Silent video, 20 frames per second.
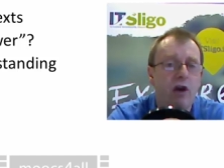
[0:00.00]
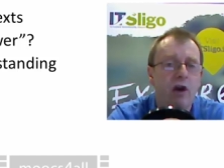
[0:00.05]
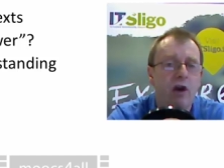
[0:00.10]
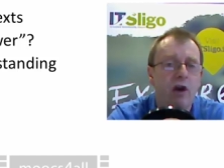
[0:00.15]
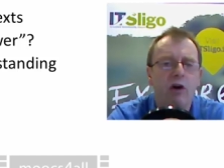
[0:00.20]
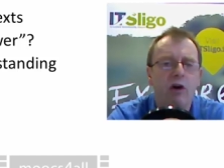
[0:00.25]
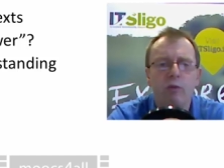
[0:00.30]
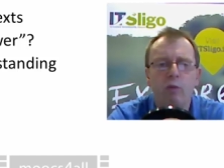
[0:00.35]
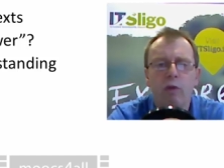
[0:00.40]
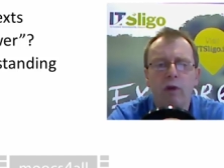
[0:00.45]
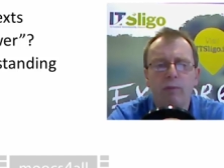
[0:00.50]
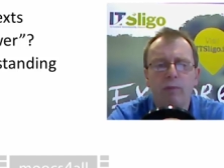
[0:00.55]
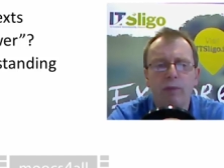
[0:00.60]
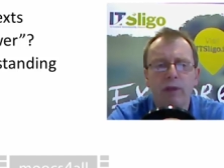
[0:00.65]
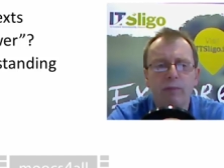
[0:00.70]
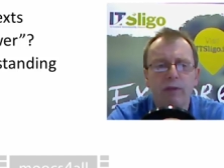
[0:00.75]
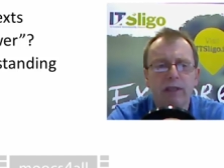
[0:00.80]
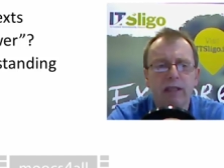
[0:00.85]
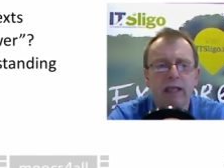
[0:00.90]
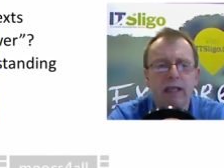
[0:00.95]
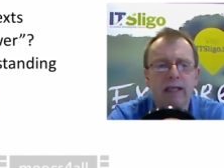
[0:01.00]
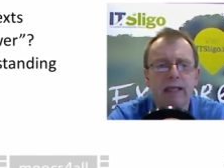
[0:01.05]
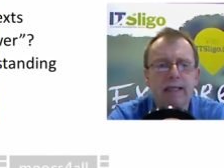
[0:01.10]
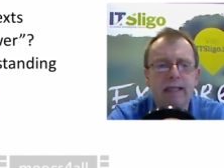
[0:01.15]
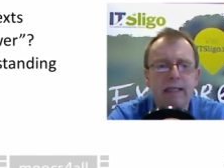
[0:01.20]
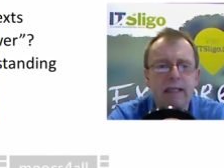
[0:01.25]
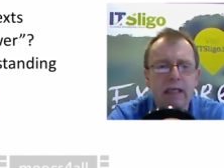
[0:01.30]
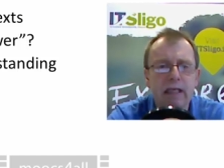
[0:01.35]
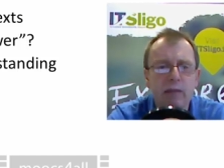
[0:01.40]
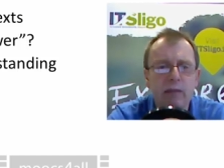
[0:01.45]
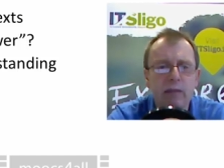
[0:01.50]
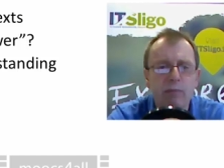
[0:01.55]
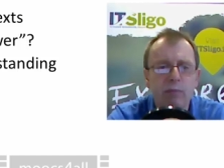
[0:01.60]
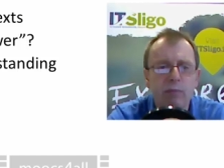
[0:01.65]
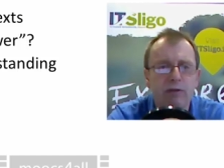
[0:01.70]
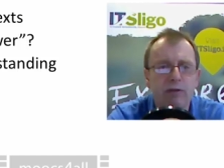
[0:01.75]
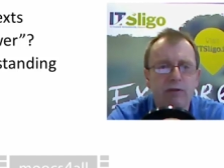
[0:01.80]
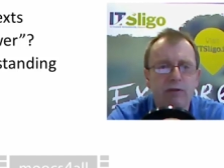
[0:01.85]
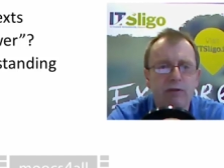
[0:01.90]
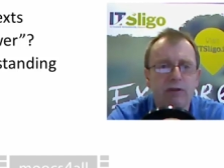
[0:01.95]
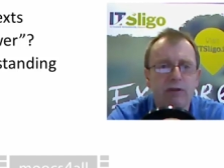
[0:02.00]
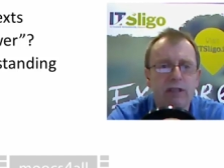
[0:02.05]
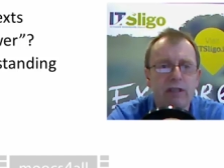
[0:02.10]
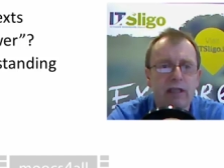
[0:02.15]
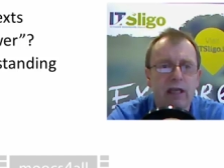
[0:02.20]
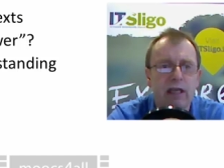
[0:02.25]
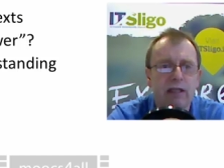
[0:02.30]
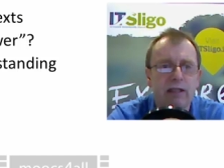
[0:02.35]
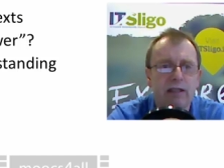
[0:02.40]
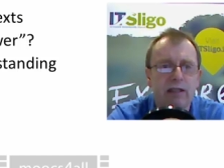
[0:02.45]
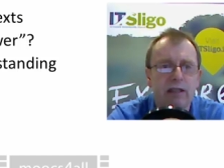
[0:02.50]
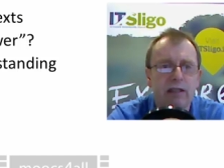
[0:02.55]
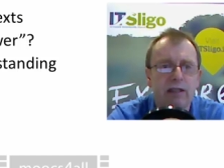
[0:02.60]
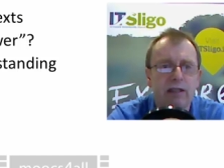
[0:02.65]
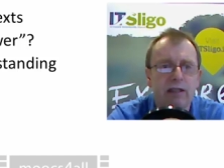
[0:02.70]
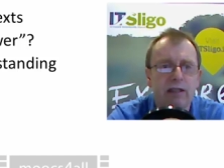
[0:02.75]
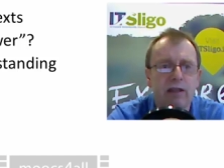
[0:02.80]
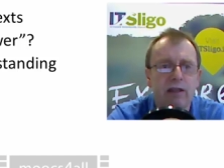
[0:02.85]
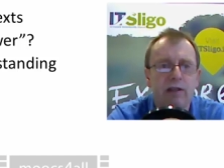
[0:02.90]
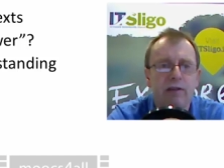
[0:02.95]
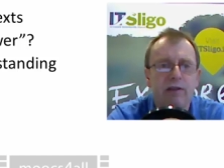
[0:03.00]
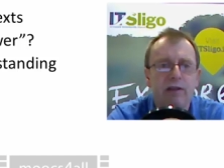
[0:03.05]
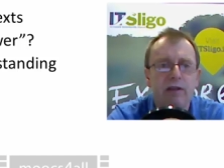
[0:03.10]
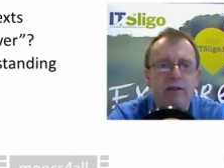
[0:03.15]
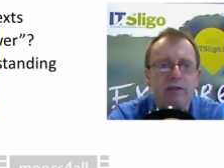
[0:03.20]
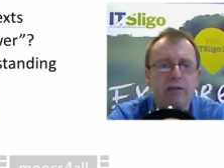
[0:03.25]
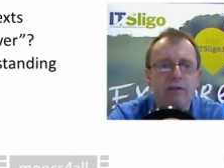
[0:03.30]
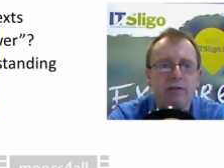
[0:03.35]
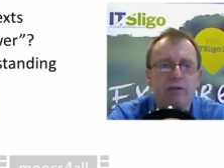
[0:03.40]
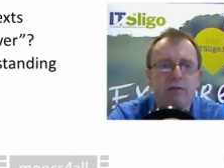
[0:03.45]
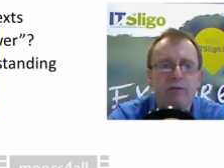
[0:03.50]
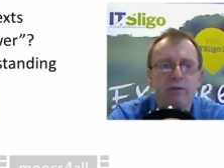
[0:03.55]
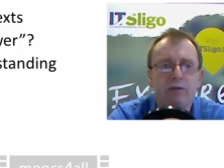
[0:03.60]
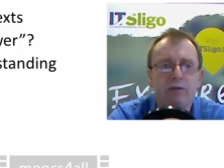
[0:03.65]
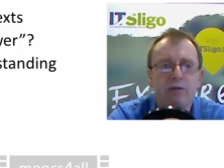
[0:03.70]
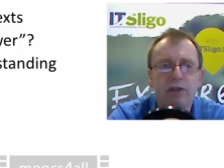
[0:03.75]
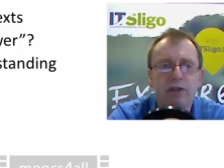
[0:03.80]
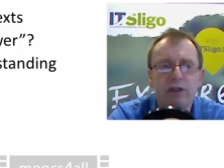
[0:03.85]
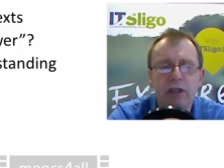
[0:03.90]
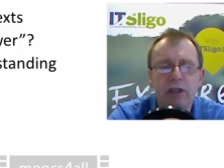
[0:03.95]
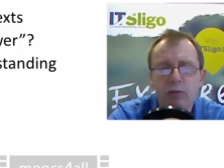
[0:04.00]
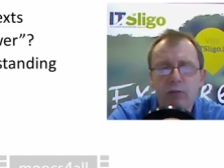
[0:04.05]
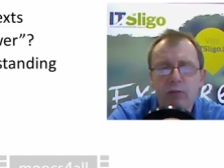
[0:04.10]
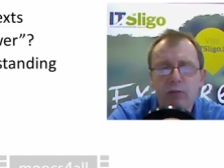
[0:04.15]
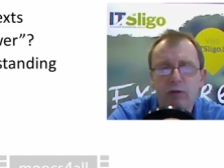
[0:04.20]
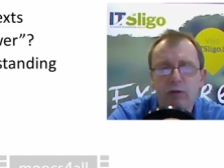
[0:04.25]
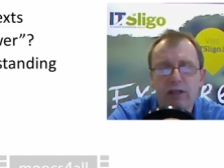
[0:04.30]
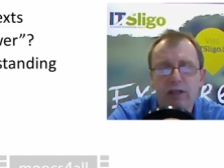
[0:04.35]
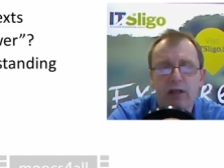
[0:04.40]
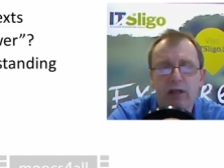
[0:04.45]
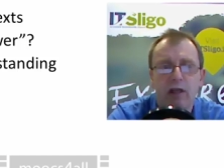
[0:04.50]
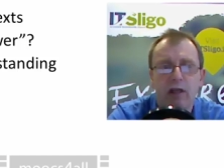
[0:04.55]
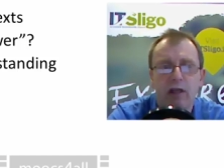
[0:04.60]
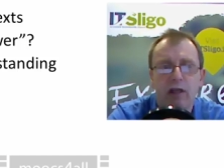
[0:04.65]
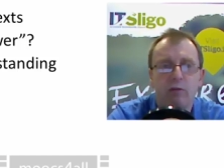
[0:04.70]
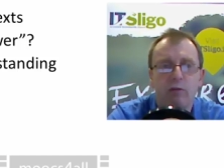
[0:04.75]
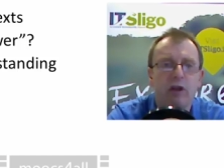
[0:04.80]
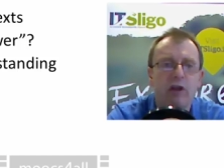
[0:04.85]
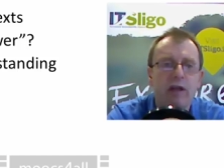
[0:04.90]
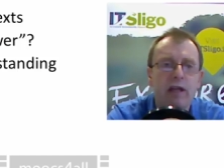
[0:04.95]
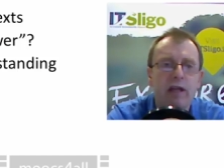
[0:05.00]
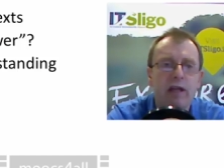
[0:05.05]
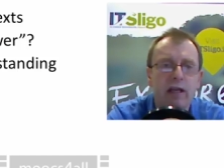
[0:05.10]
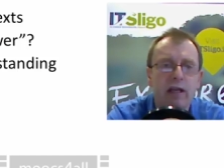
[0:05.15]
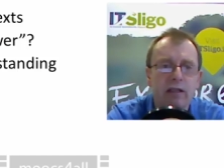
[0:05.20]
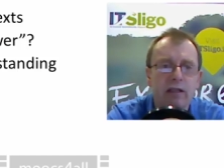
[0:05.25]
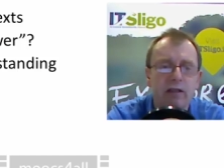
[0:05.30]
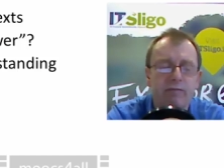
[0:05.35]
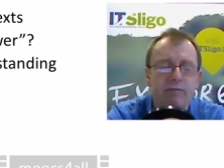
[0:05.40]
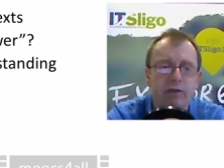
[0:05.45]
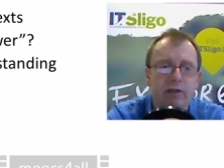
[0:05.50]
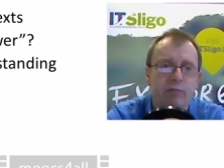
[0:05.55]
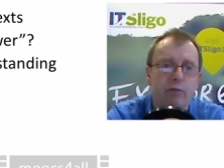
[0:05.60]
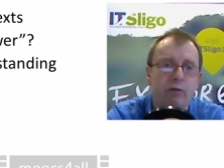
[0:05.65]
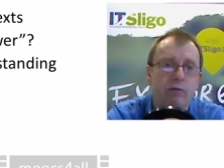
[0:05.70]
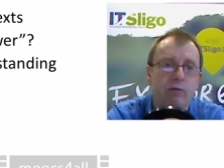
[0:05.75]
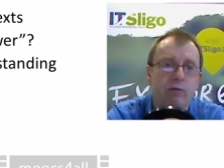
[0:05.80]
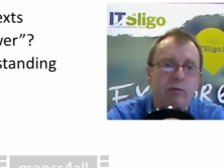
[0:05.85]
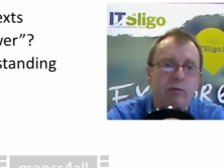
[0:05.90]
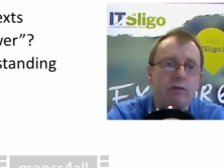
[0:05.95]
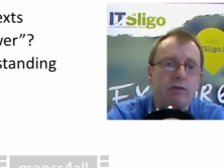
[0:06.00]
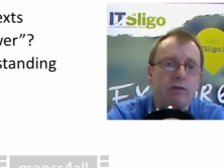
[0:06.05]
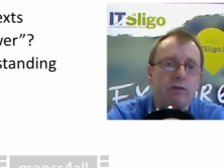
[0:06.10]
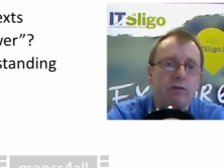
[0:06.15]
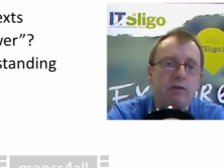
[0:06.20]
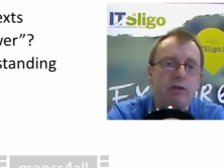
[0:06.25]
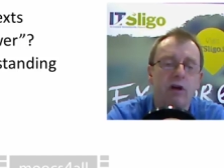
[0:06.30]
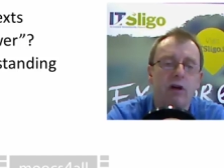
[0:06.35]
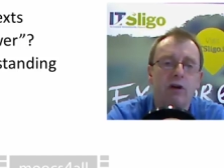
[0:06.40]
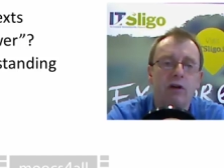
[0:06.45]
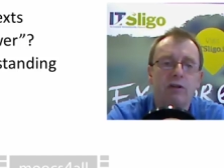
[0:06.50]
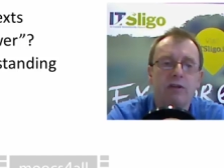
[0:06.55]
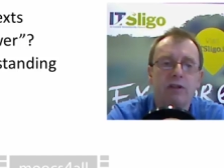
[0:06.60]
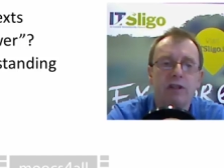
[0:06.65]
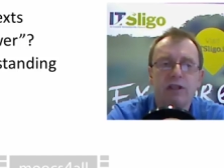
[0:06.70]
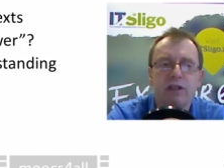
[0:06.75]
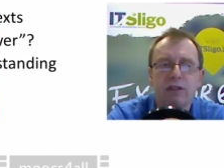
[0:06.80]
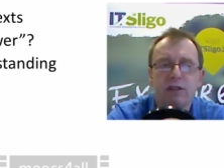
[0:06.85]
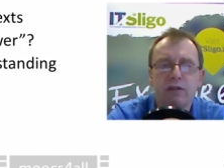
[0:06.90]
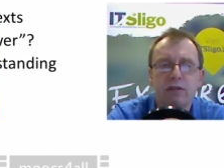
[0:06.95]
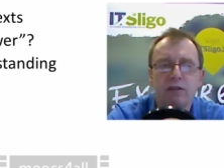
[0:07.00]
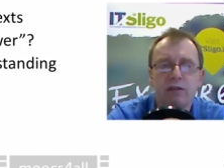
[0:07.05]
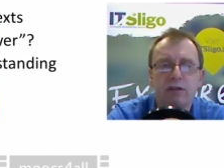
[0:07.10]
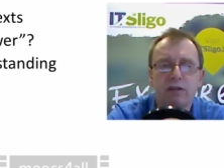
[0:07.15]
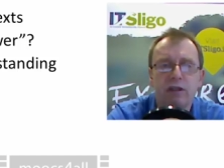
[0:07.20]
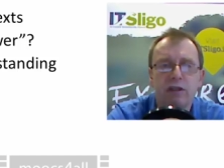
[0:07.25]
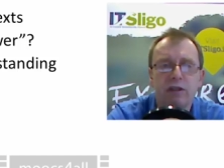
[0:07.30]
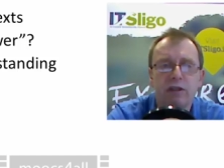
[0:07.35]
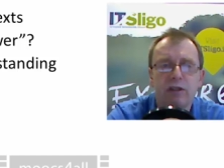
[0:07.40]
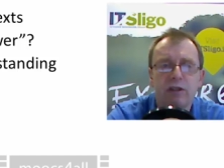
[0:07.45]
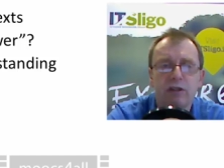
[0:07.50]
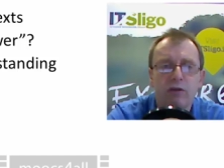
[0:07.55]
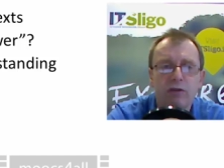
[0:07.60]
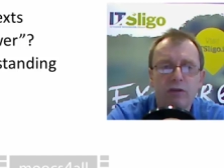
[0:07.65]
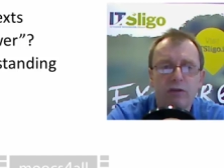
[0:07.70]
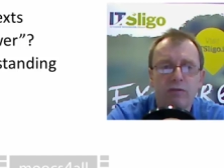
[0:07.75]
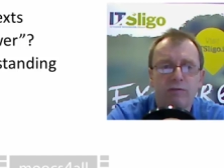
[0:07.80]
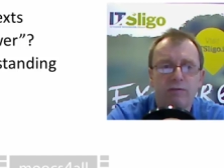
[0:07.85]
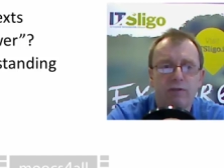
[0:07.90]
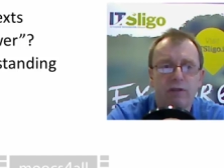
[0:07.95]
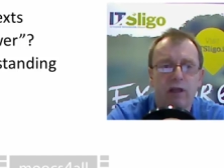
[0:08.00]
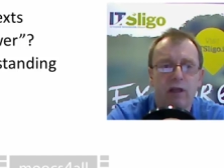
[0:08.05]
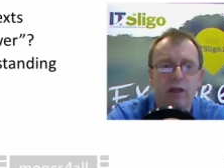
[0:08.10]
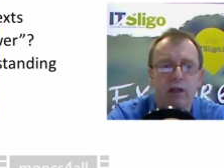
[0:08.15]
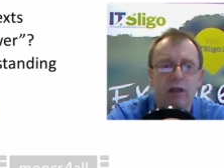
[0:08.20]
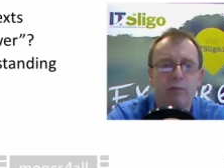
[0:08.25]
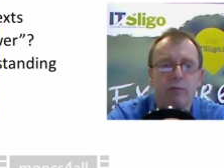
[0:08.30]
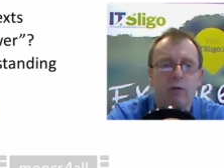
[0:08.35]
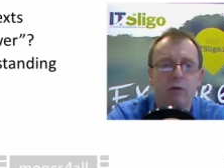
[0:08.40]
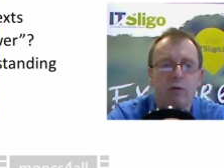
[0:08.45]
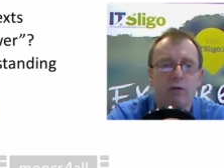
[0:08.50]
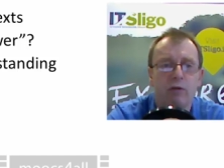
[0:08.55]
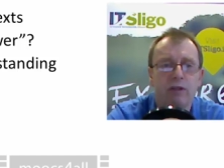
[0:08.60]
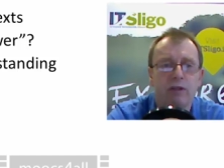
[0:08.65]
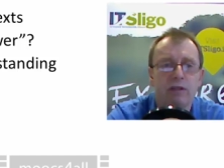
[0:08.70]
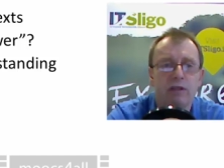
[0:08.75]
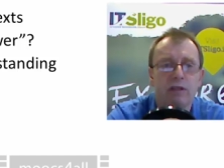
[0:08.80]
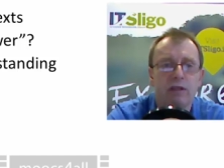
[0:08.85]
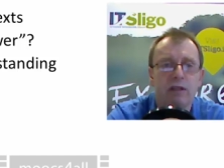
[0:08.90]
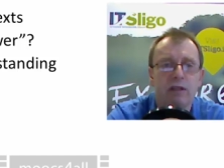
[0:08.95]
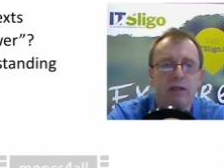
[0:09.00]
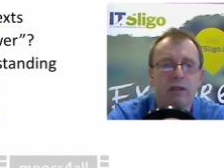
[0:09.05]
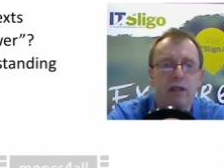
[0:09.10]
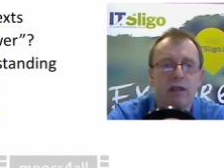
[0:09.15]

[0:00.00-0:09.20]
or you want people to get a deeper understanding these CMOOC style connectivist MOOCs are dis discursive type courses.